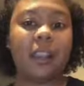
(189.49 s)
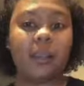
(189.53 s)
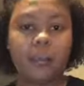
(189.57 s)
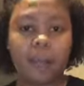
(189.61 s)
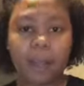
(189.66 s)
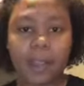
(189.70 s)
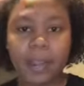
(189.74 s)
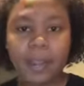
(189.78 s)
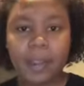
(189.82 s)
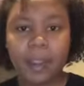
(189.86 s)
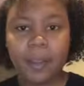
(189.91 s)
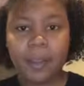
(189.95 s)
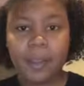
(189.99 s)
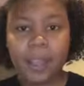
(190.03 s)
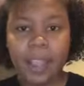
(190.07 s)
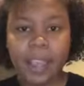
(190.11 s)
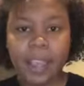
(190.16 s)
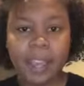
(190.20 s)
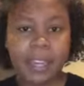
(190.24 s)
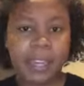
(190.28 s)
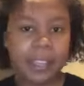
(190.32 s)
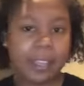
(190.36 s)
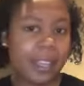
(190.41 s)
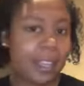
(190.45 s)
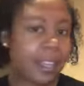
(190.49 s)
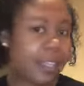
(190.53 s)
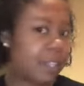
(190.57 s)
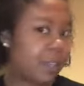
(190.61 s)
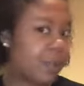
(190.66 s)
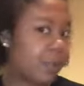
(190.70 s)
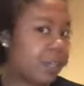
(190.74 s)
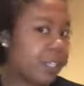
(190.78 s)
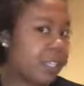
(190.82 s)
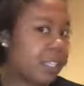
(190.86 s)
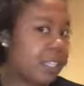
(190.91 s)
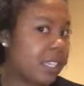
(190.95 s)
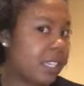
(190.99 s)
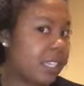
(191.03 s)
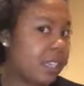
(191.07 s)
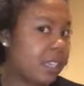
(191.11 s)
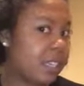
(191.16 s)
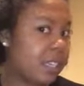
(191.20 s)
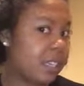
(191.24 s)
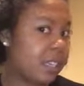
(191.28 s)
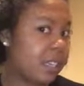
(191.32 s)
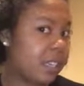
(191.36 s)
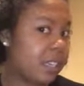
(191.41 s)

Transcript: And right now I had it like twisted